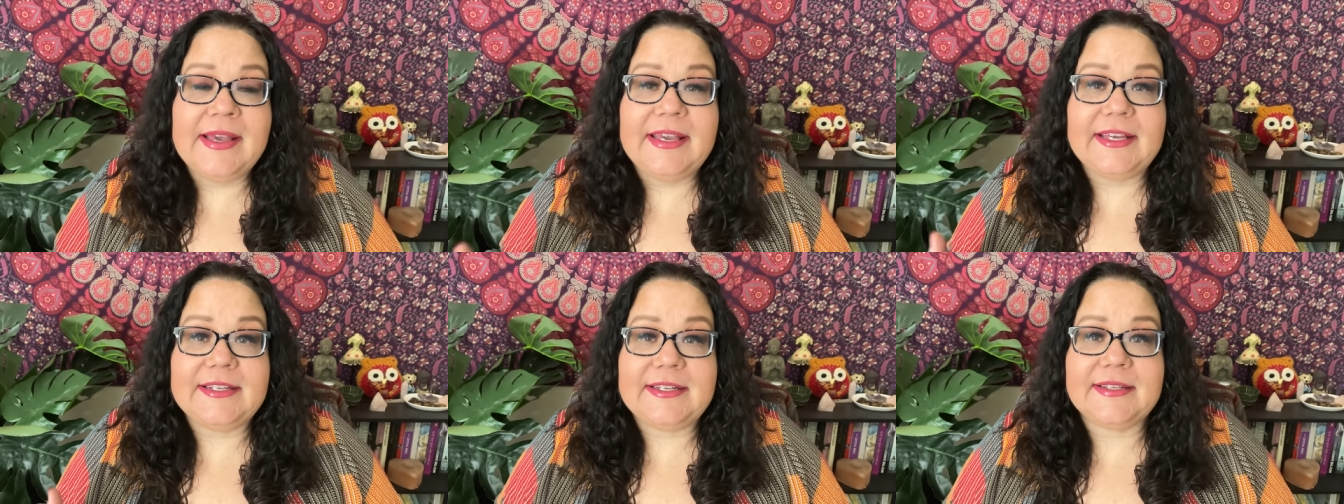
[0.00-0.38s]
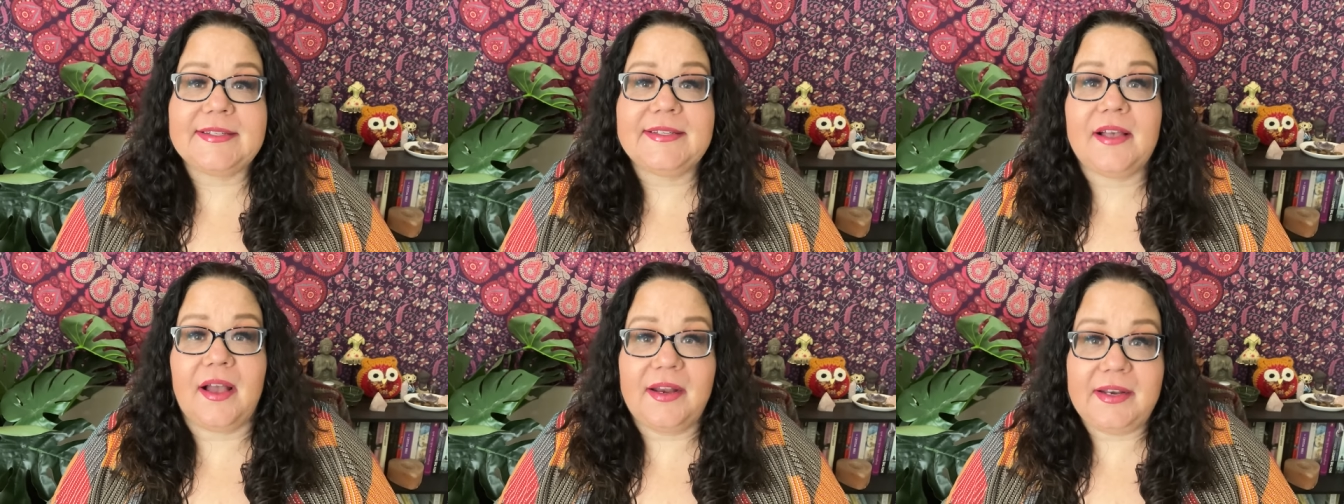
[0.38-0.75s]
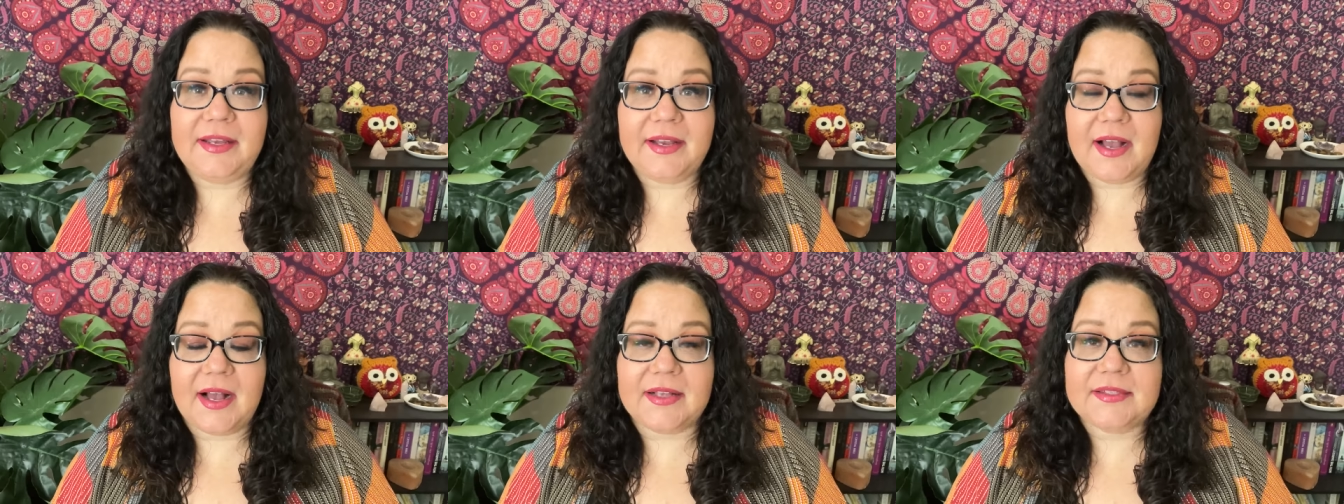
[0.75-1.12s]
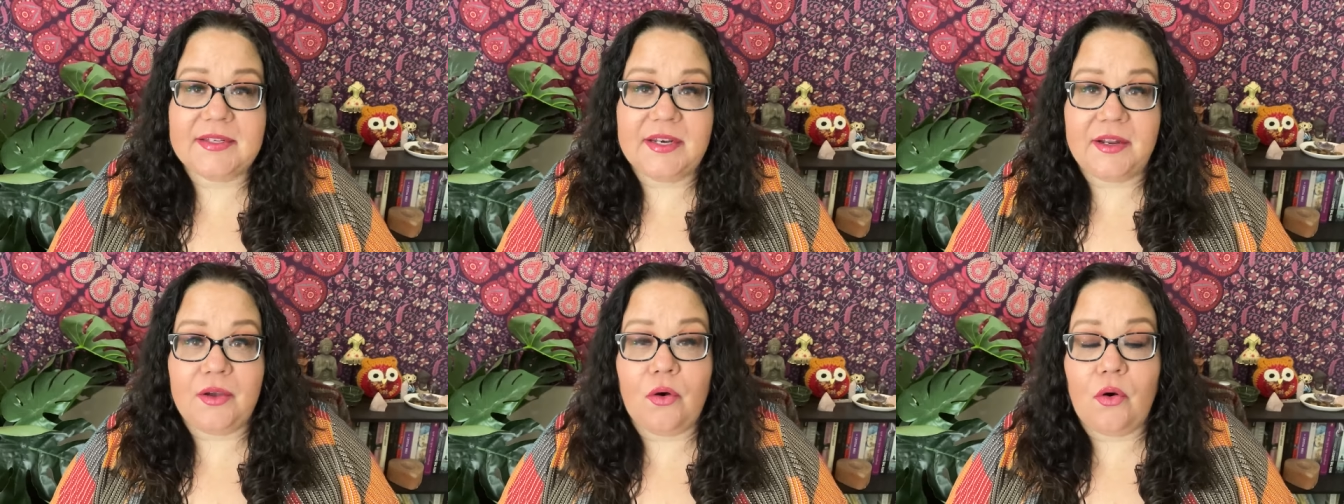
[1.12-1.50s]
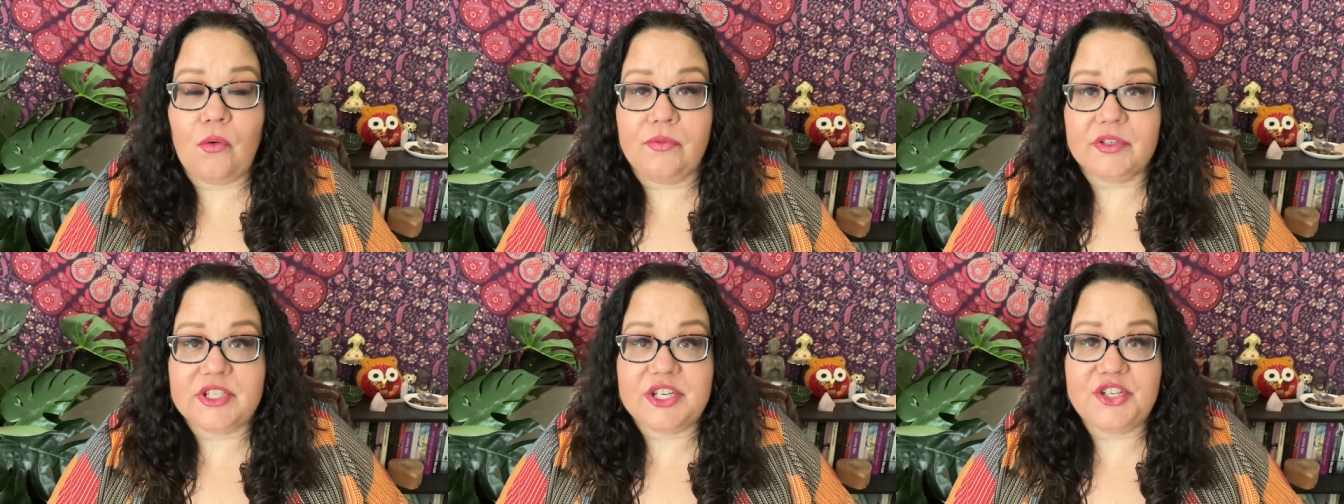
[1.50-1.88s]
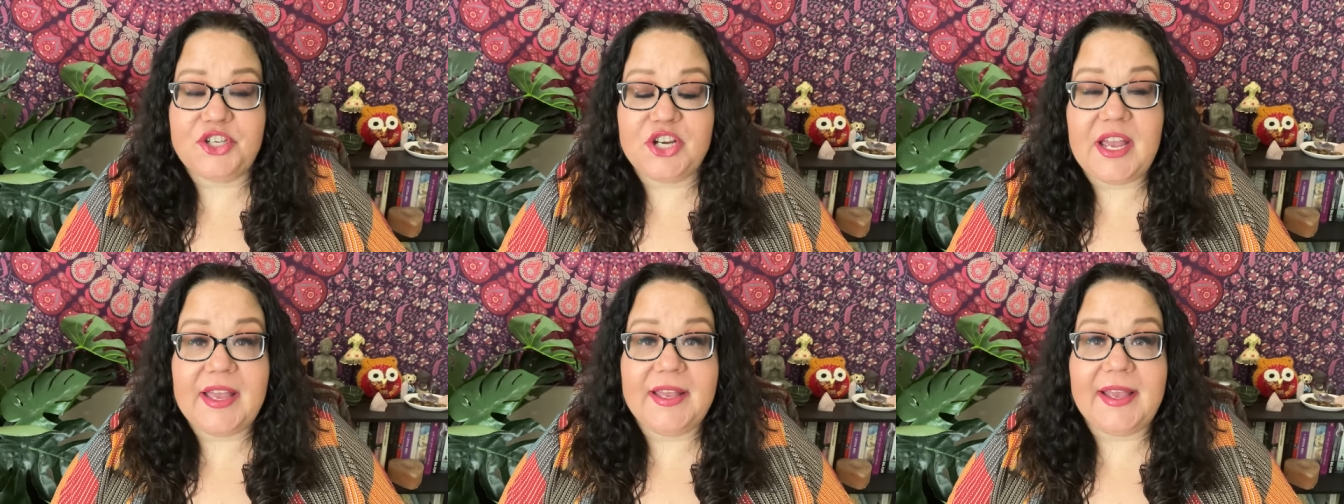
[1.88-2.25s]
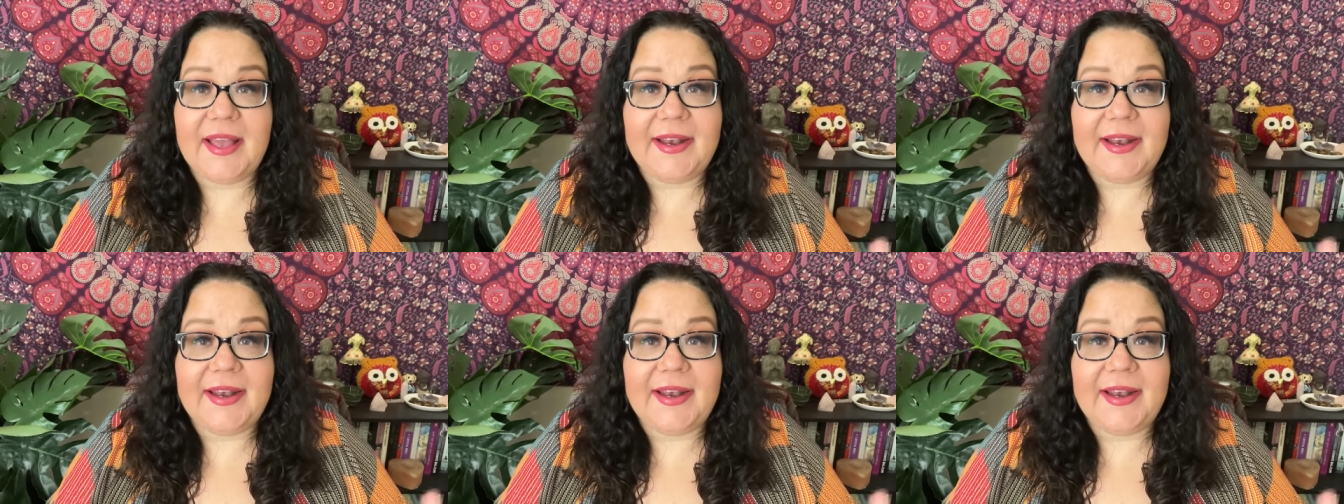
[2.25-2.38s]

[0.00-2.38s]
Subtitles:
into signing custody over to Jake.